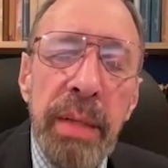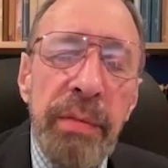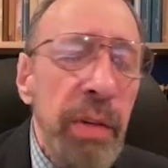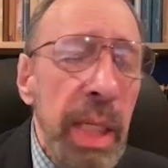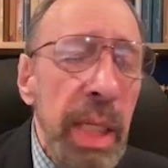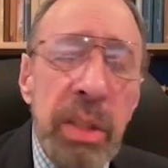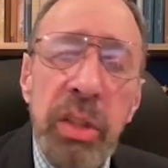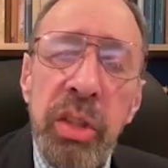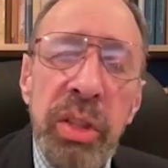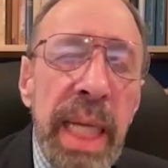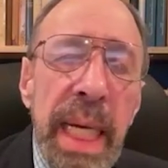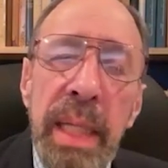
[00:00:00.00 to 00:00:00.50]

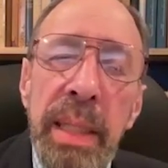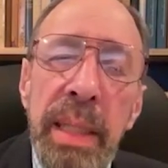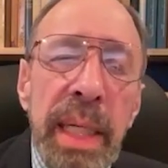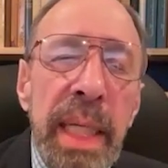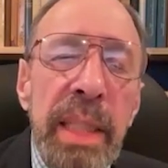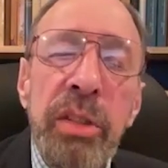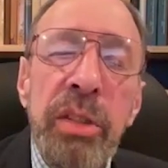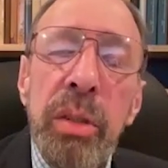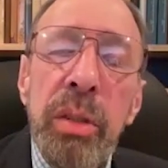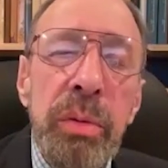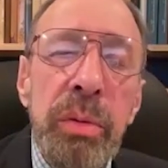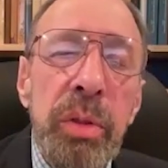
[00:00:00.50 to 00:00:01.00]
Frances Allen
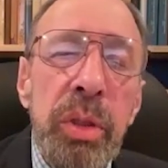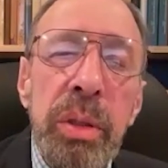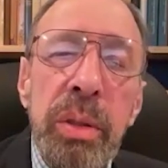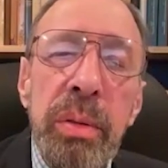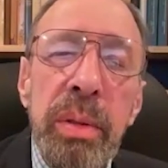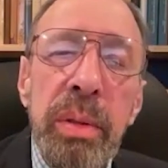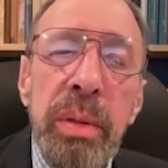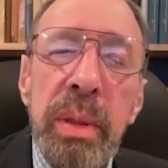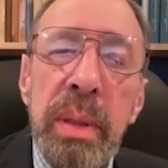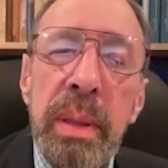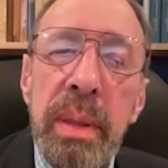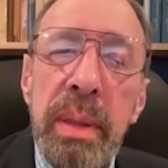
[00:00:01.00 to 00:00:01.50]
has no
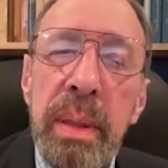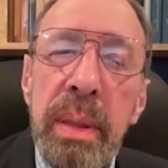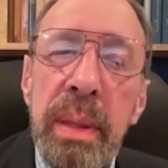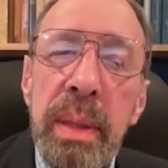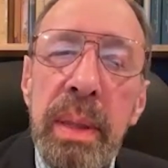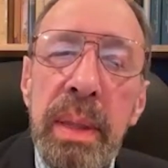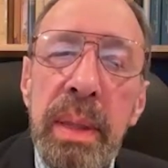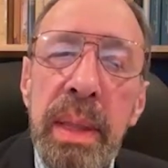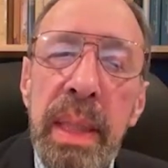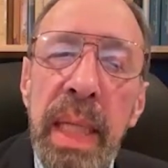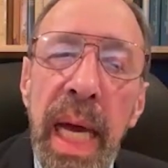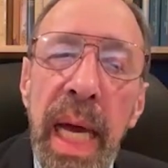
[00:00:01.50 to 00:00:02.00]
children.
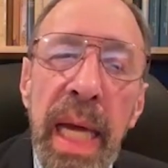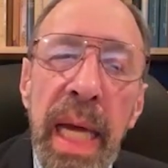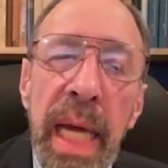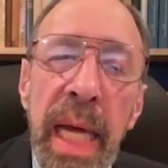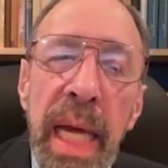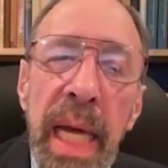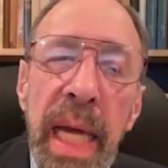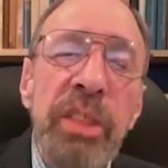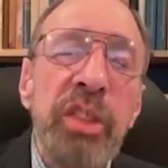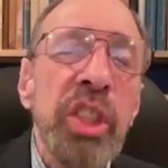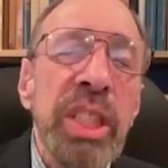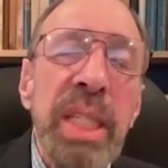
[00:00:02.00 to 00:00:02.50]
And in
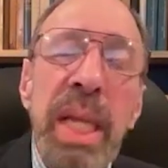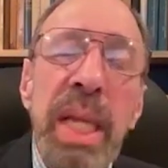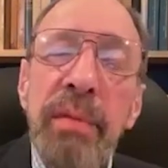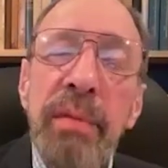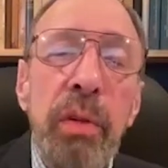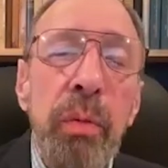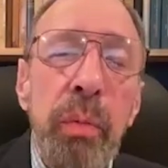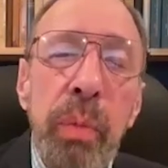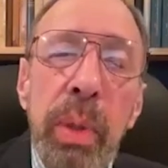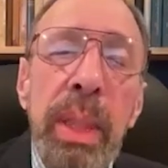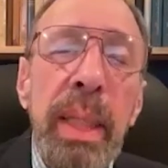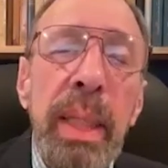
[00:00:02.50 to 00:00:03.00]
fact, she
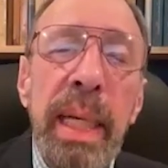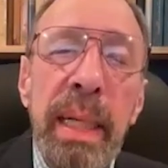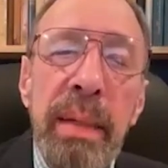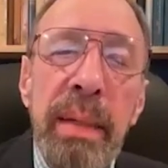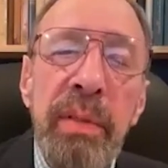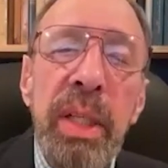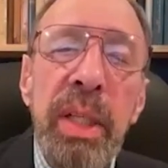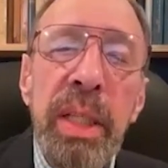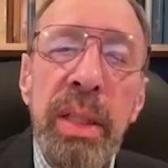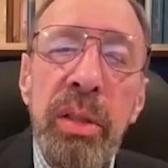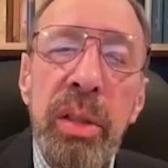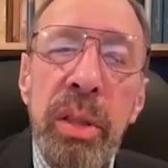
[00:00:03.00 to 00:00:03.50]
never will
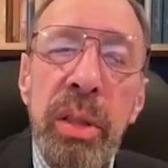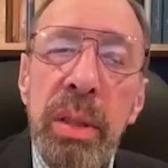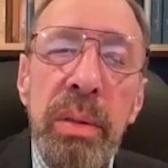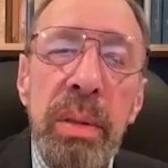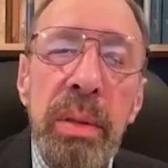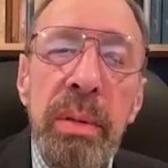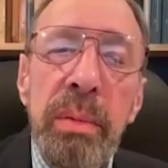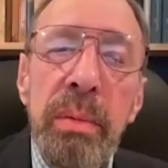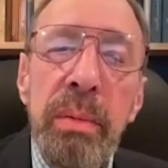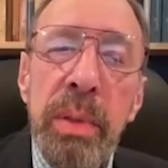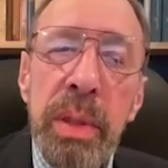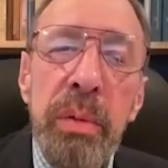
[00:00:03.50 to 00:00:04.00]
have any
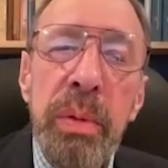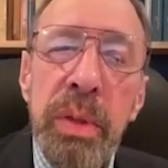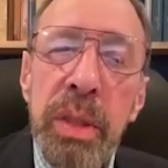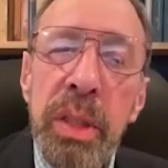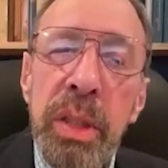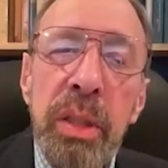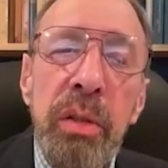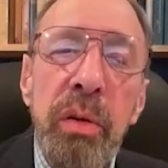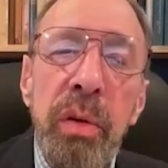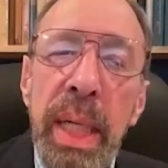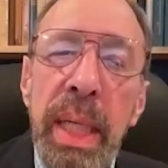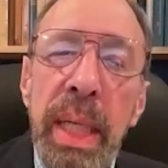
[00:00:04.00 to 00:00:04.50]
children, which was
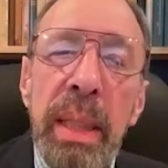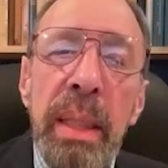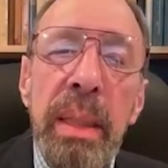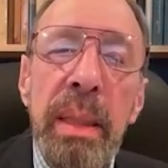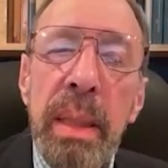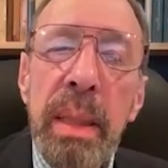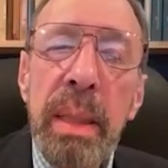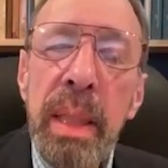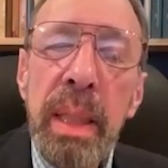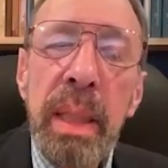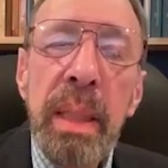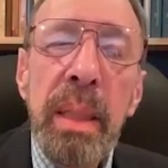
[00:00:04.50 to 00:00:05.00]
a great
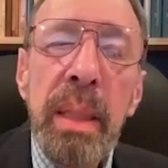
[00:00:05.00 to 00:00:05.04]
